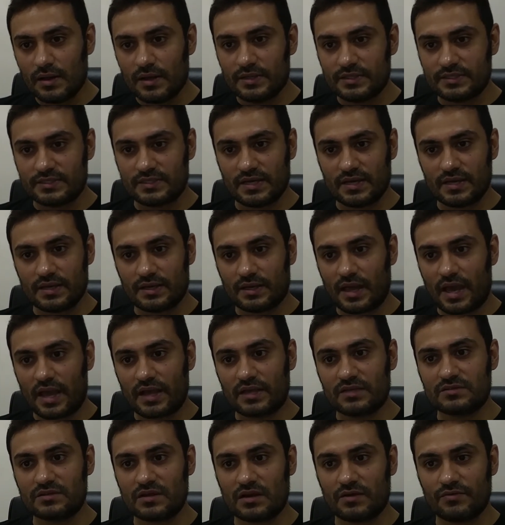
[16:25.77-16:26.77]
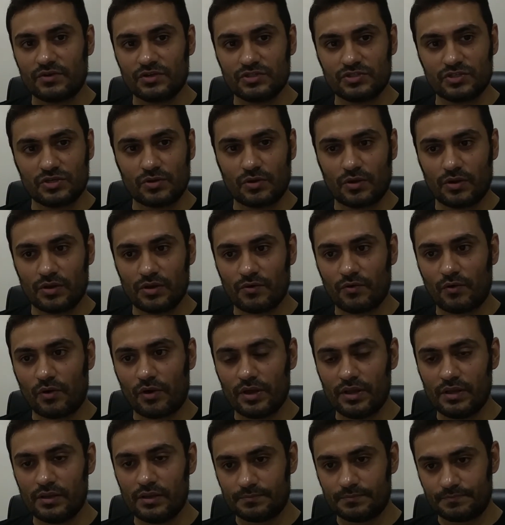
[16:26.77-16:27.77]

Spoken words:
take extra virgin olive oil,